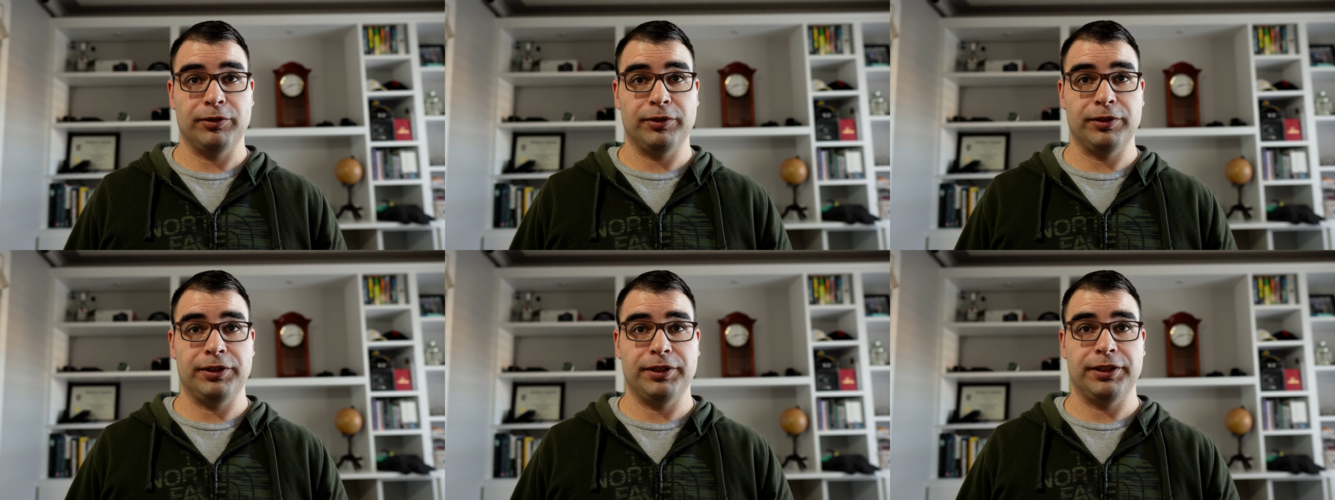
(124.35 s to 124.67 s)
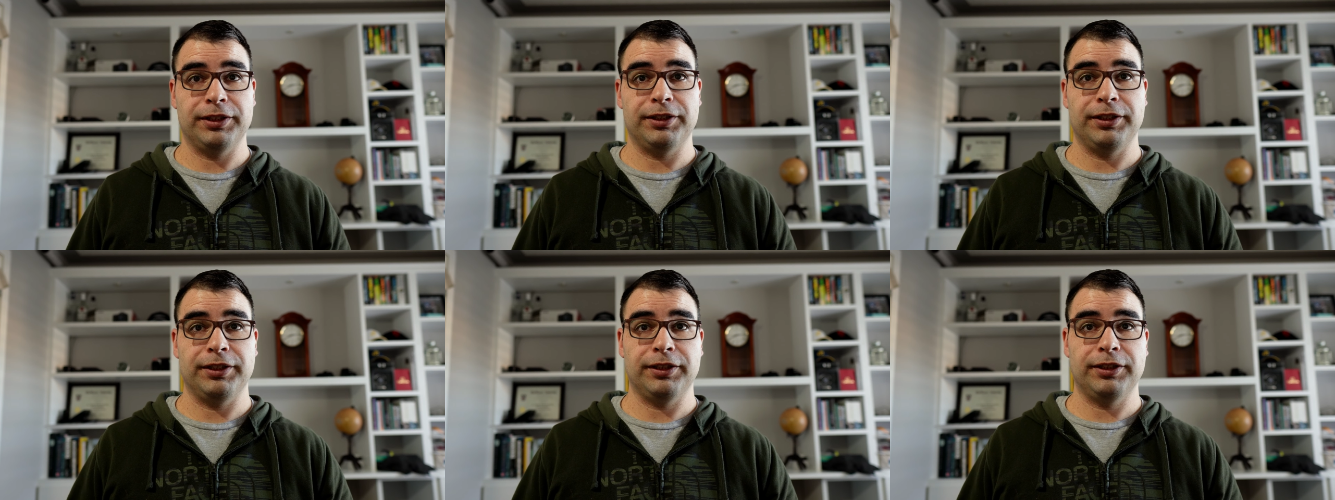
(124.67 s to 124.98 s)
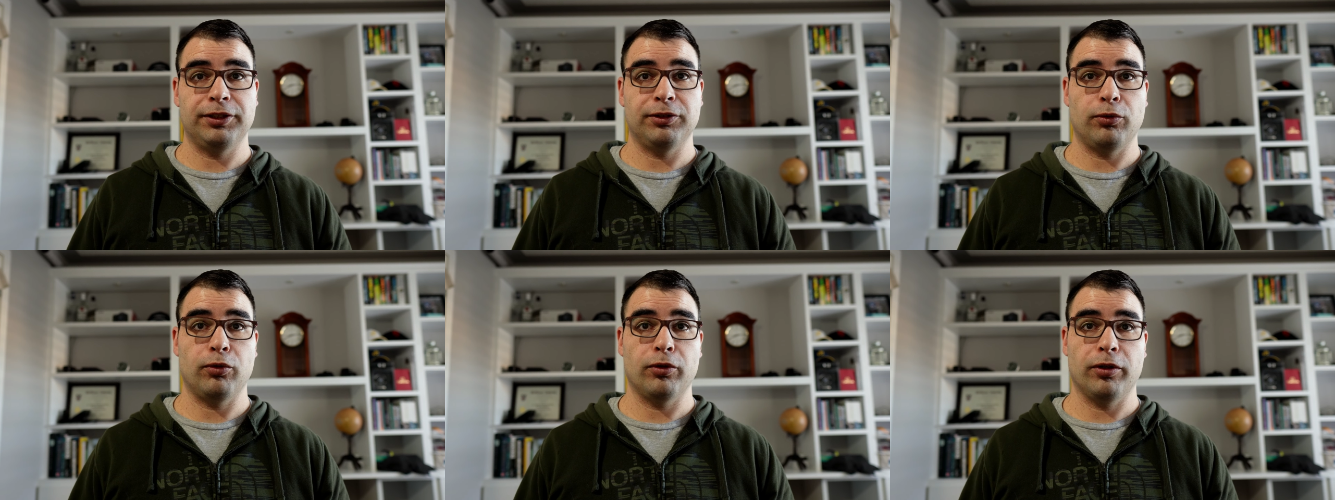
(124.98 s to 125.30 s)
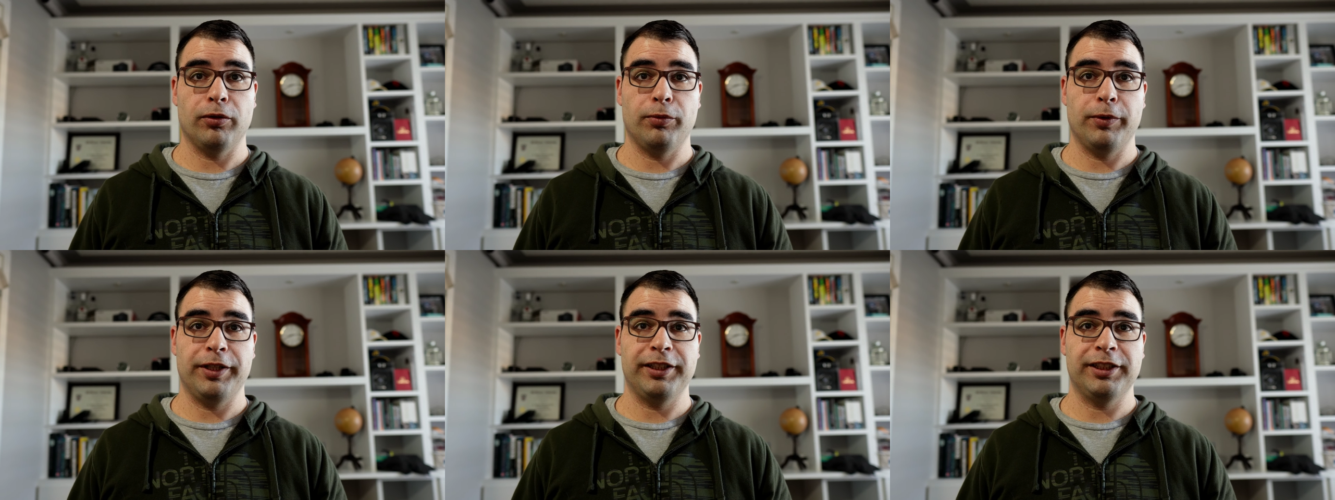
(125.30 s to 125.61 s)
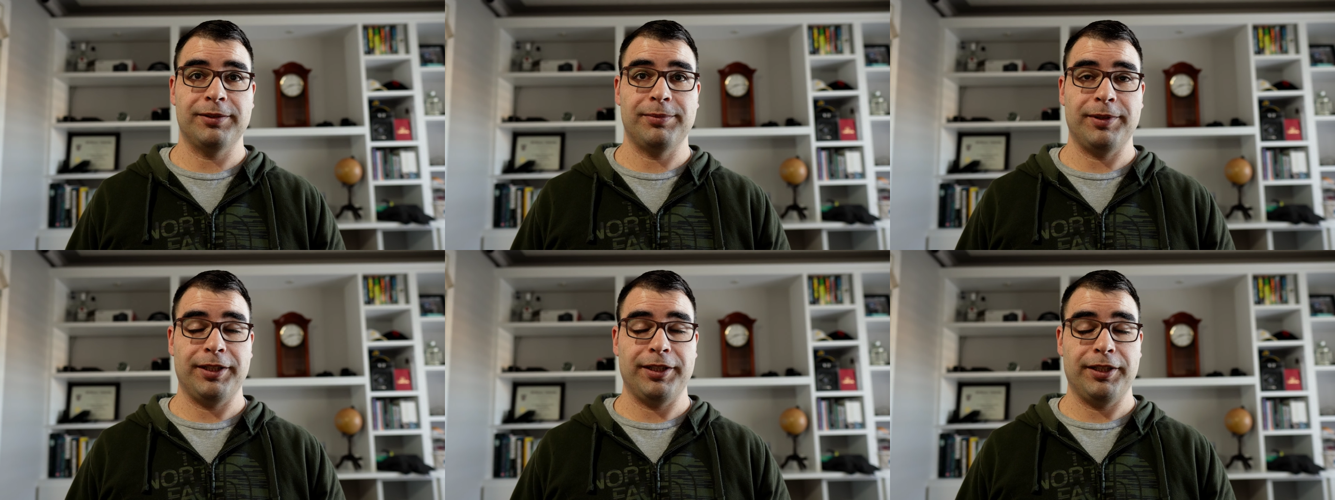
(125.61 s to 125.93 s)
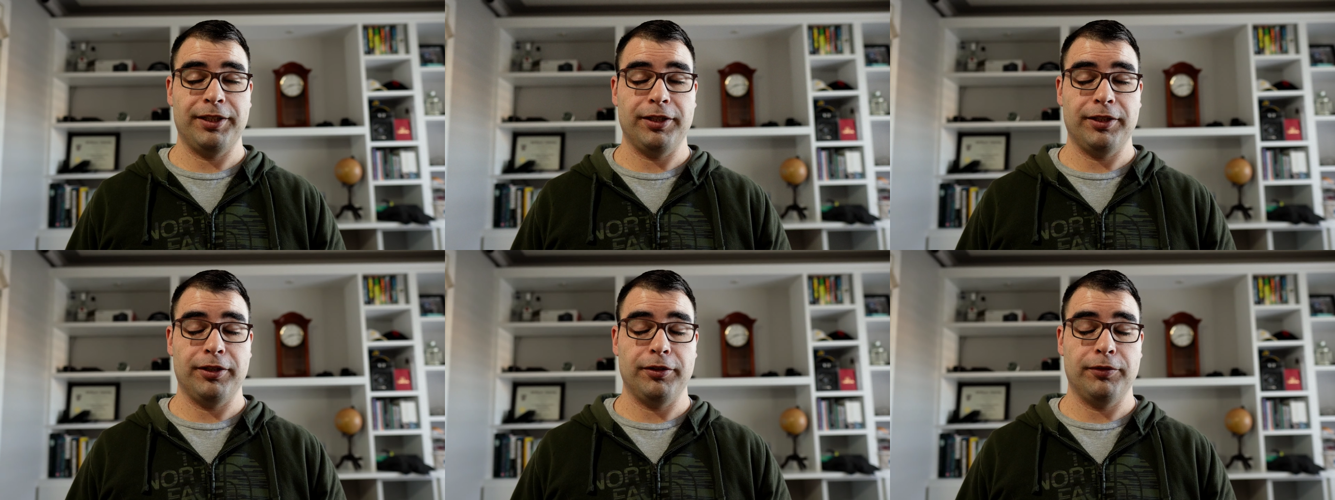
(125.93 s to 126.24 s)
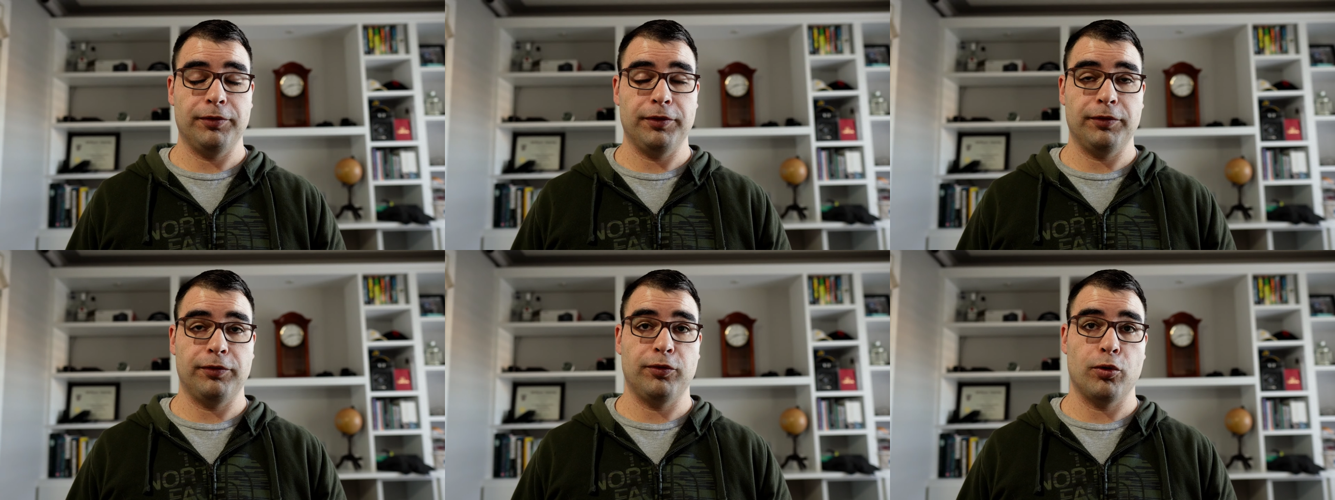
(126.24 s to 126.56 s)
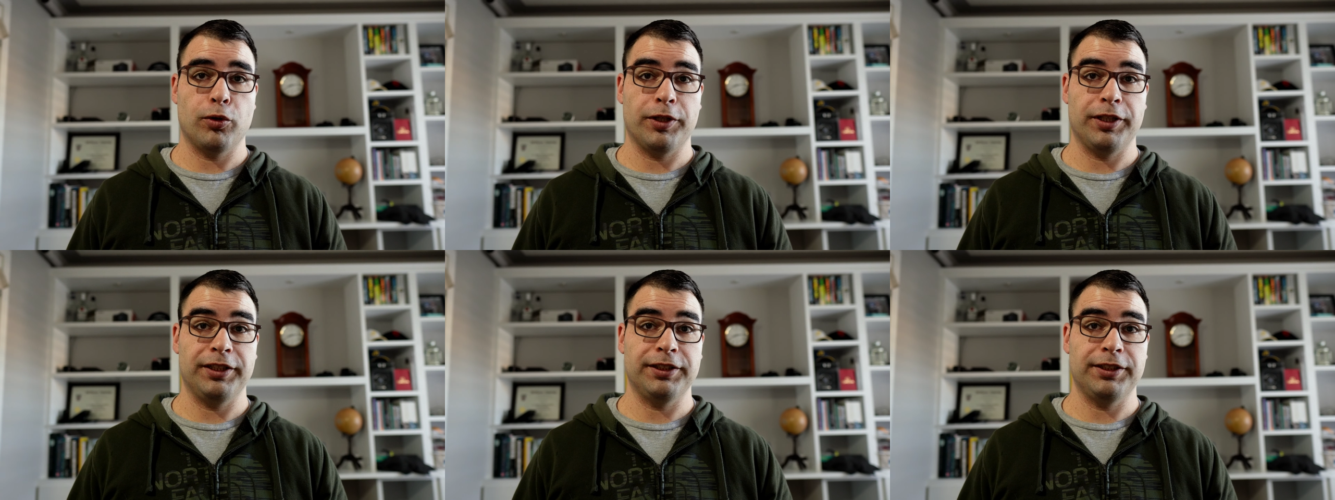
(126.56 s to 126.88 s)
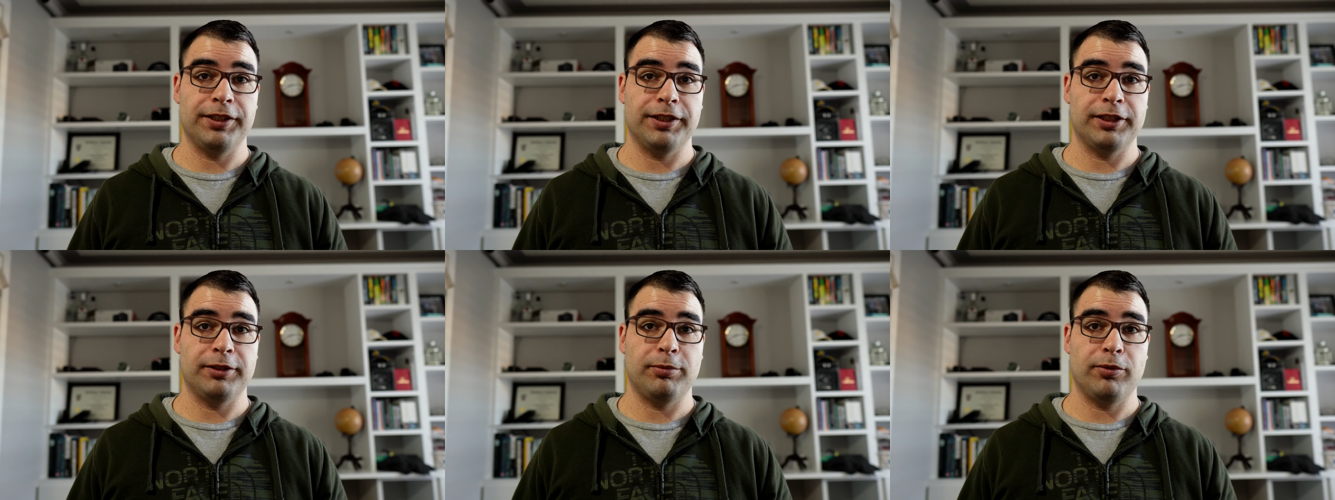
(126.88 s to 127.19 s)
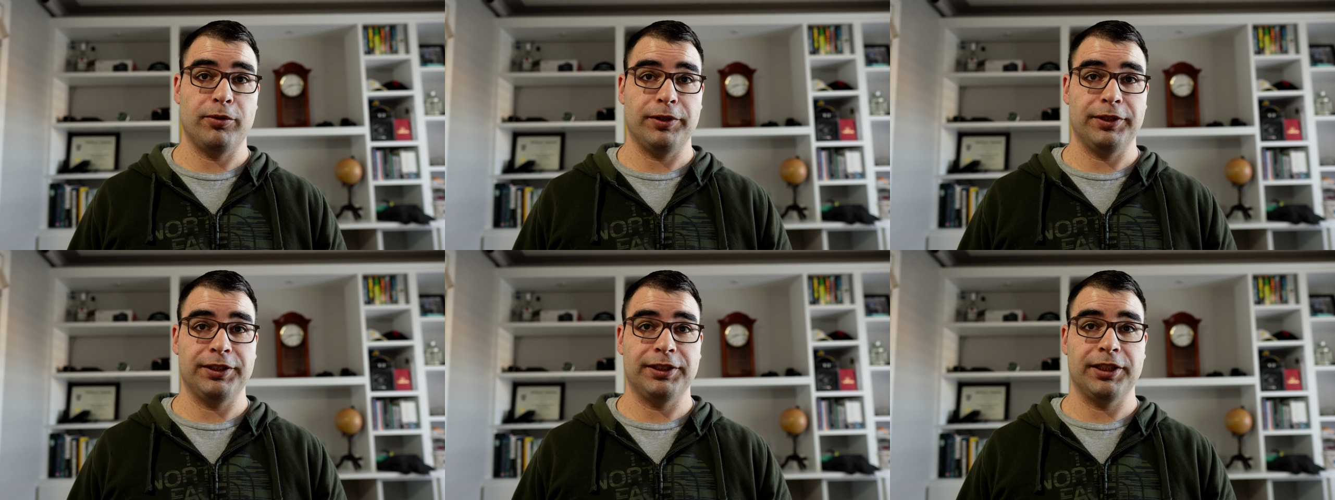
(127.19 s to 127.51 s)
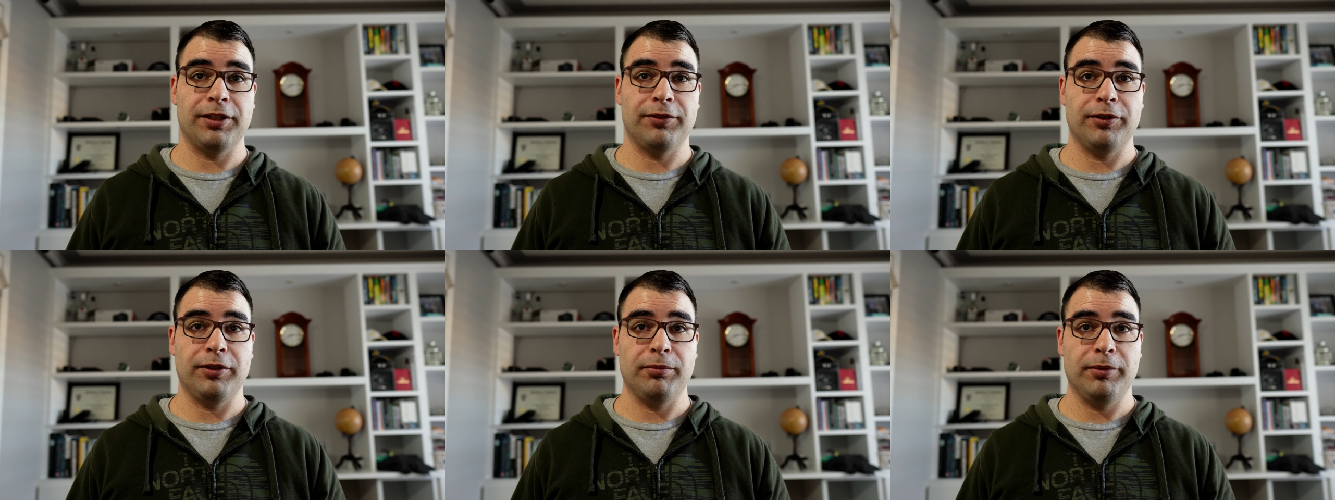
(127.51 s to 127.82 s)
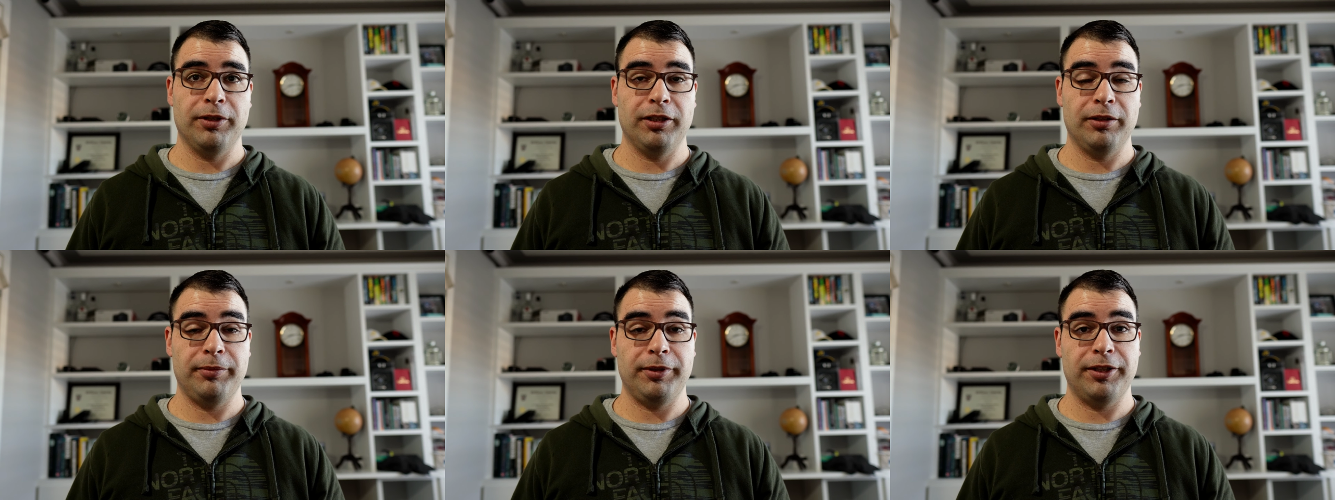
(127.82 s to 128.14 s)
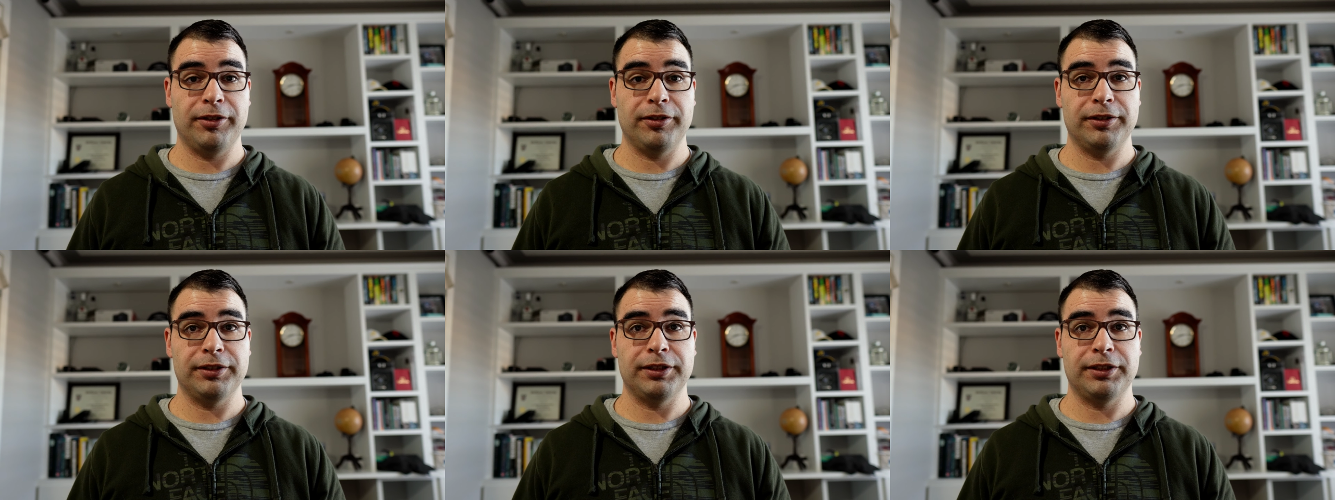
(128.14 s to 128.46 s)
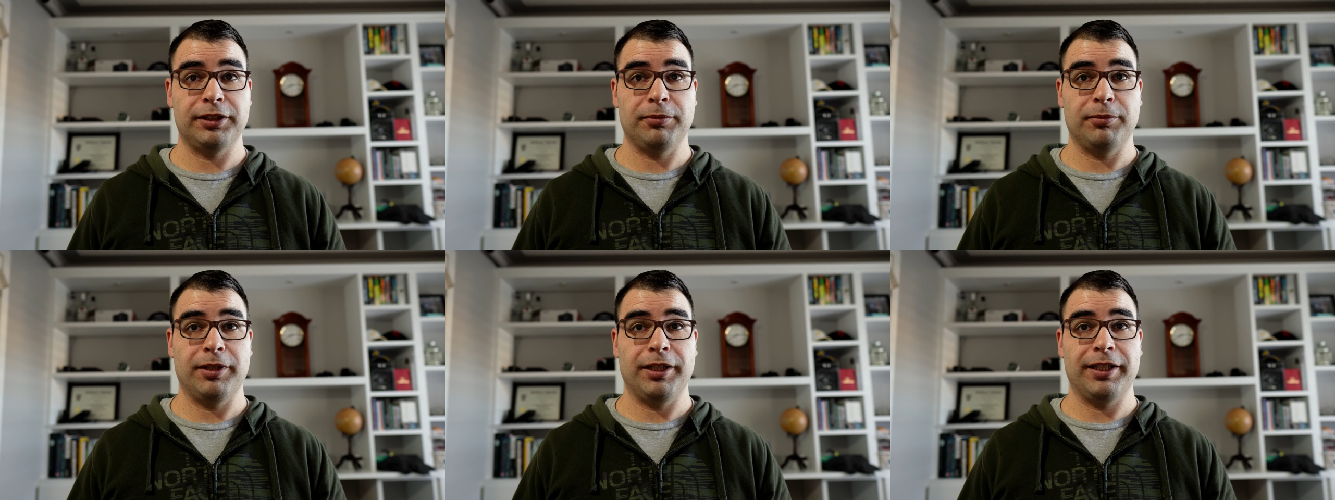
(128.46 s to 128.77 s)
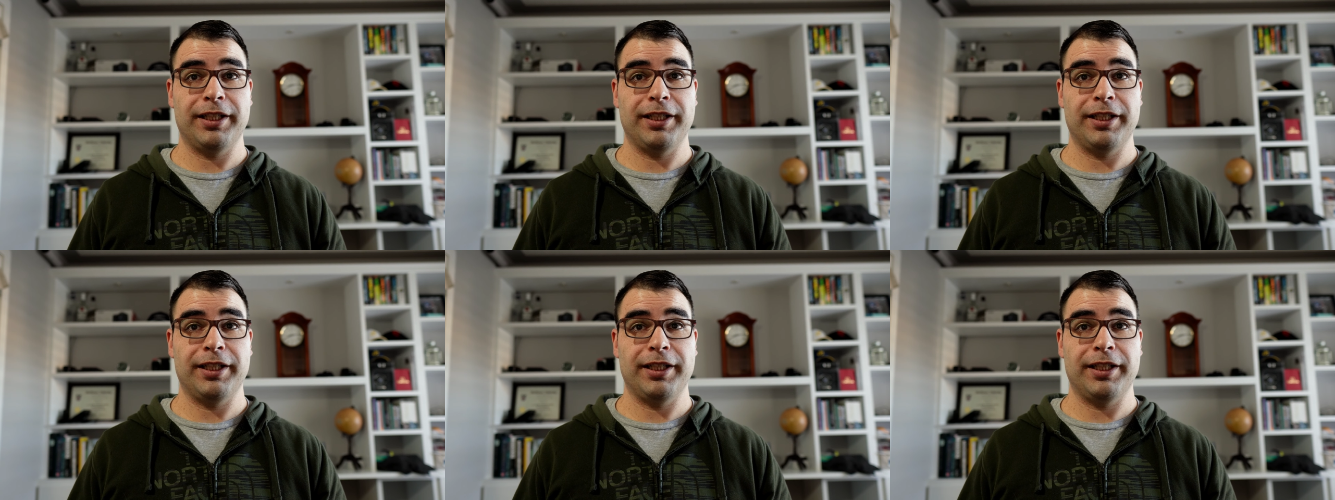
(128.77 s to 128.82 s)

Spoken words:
distance or wingspan of 46.7mm to my